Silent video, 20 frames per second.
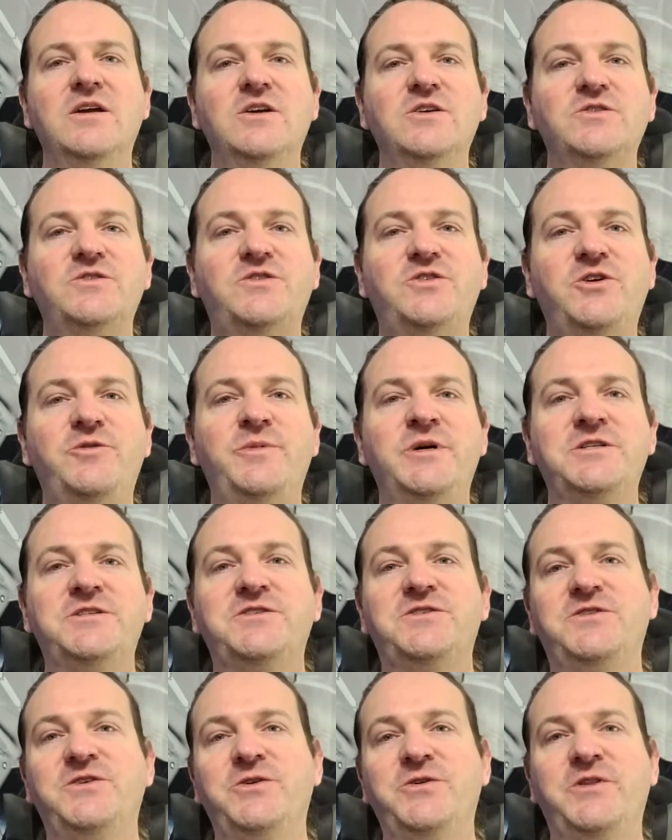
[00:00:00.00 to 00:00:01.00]
So
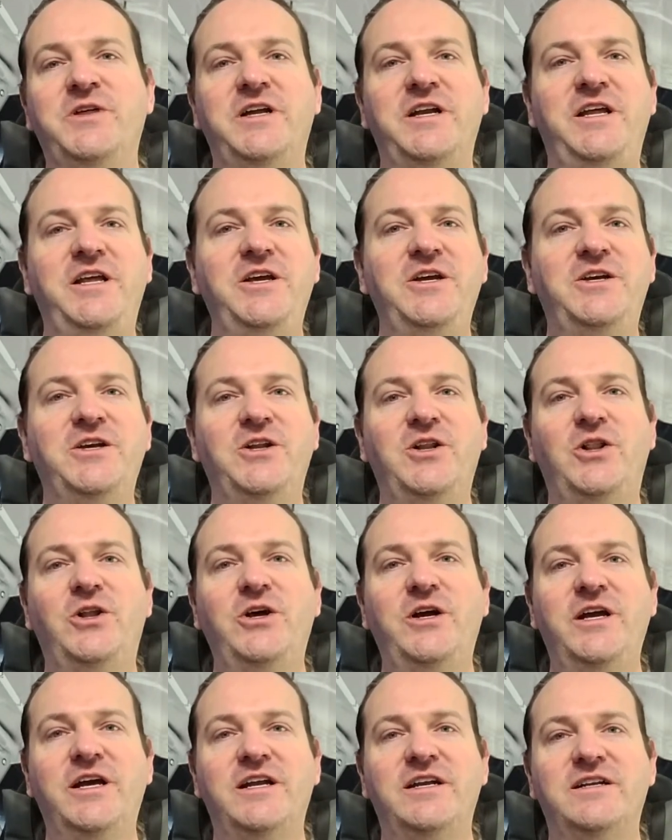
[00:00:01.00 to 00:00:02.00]
much so that he could
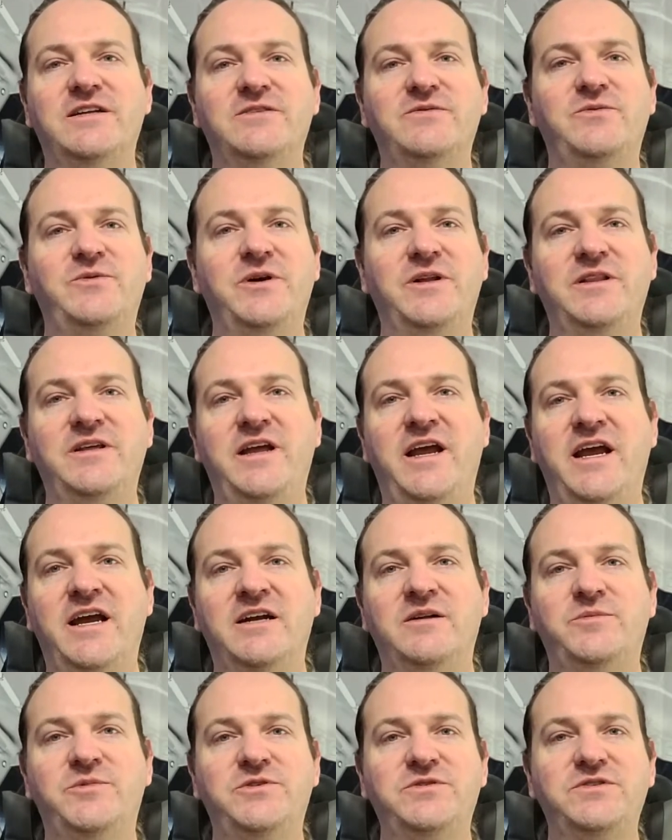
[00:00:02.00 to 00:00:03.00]
look at one of the
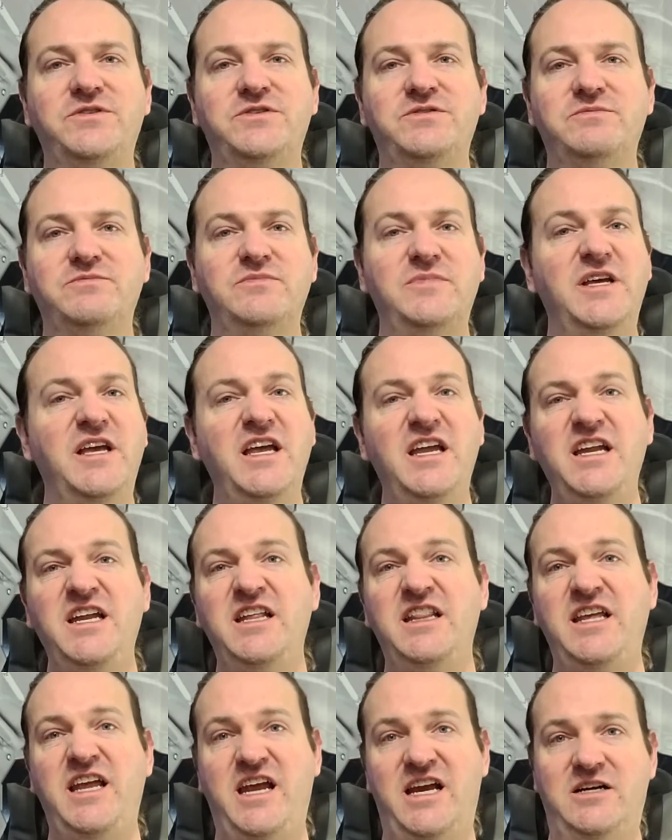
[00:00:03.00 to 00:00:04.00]
animals, any
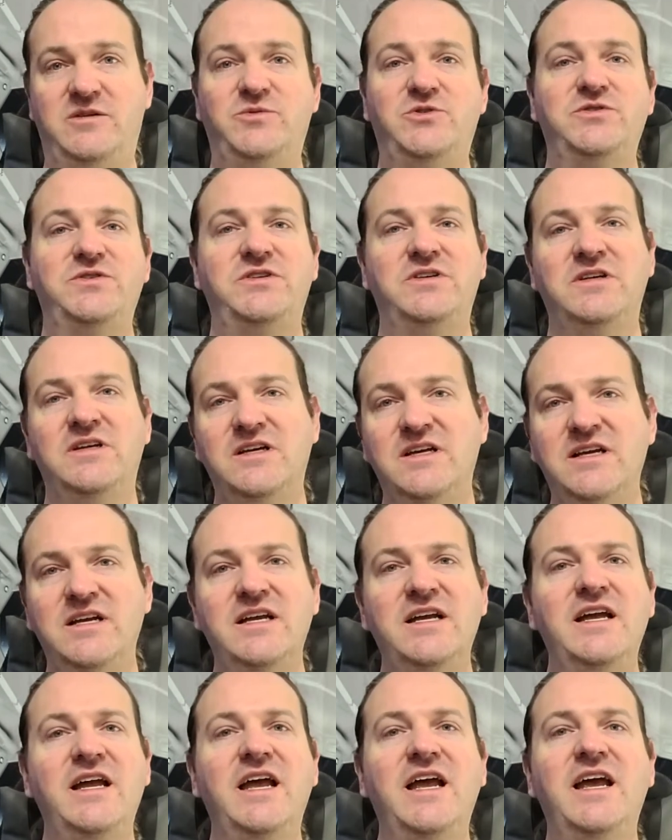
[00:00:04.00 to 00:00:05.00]
of the animals,
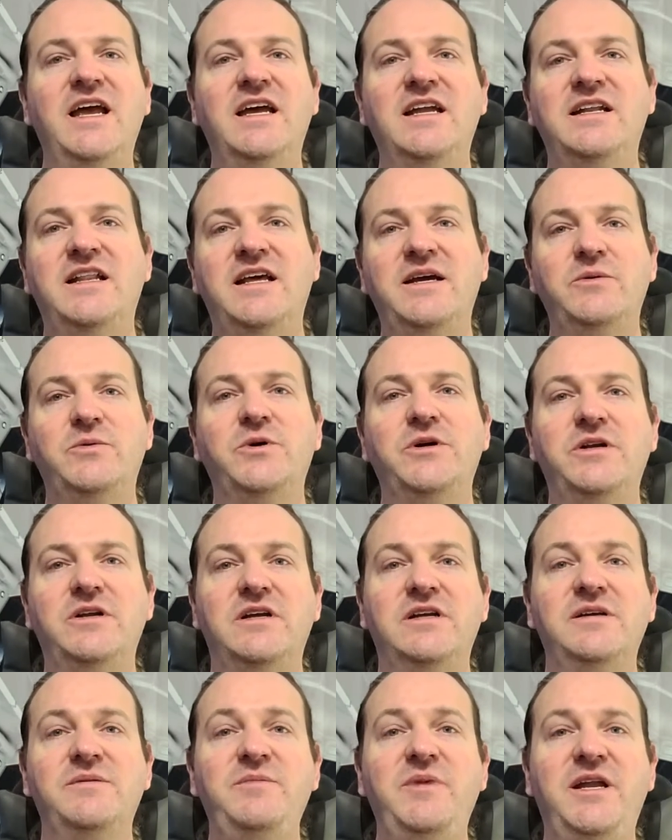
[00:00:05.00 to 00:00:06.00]
and they
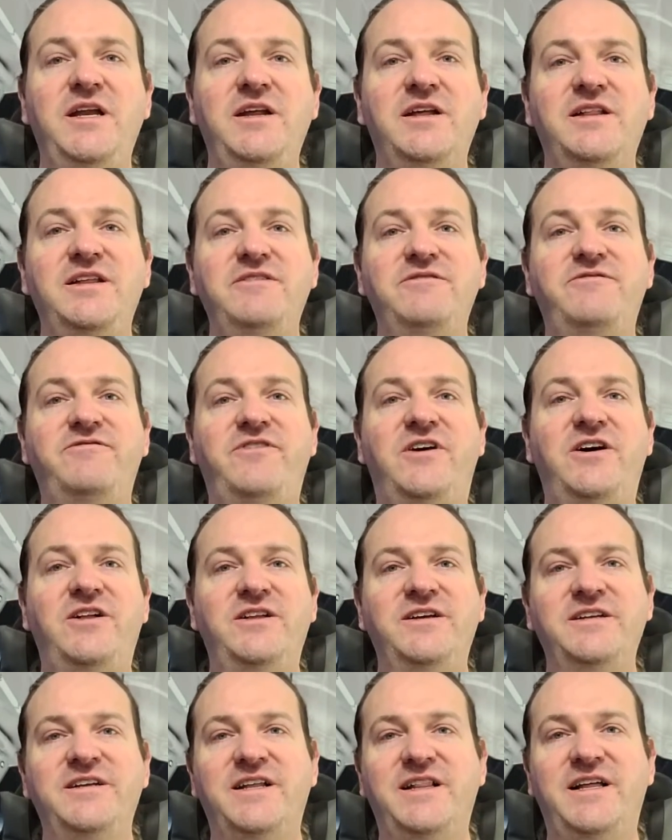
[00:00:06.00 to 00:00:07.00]
would immediately
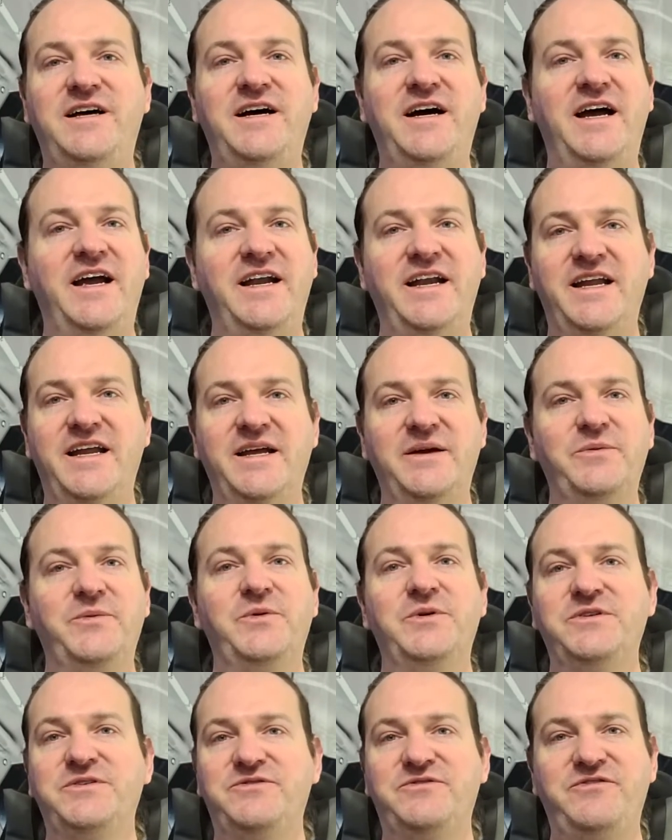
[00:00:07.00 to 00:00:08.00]
fall into line. It
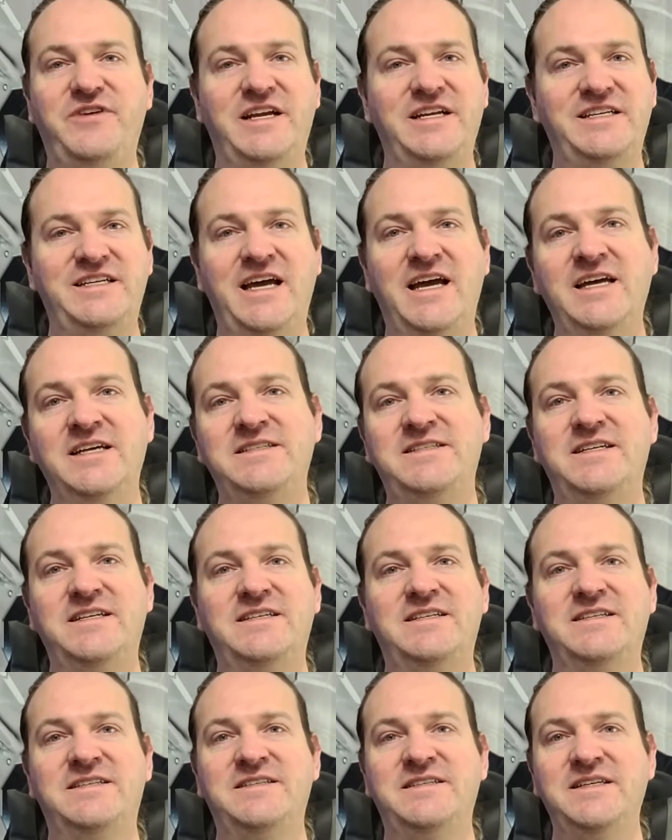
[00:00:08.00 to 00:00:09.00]
was fantastic
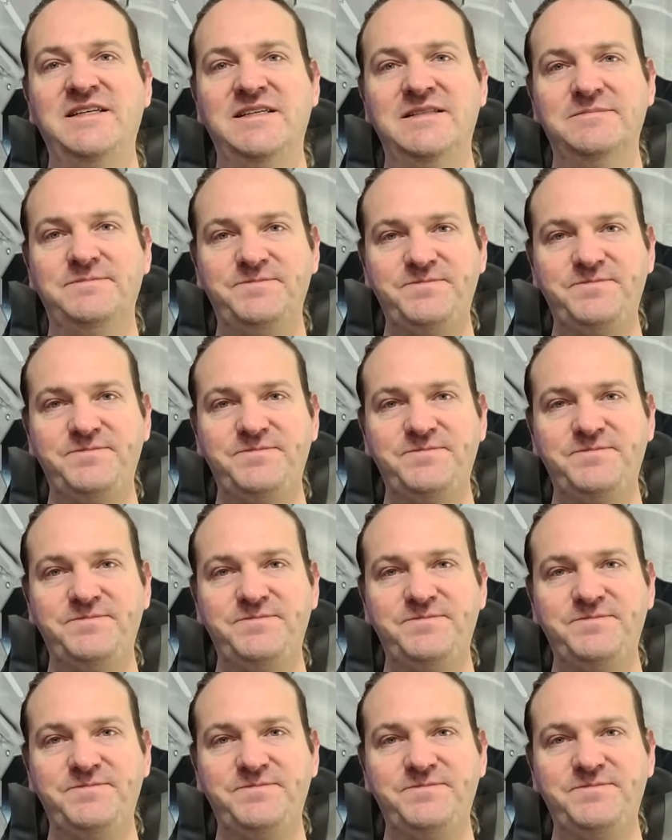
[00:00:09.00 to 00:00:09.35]
to see.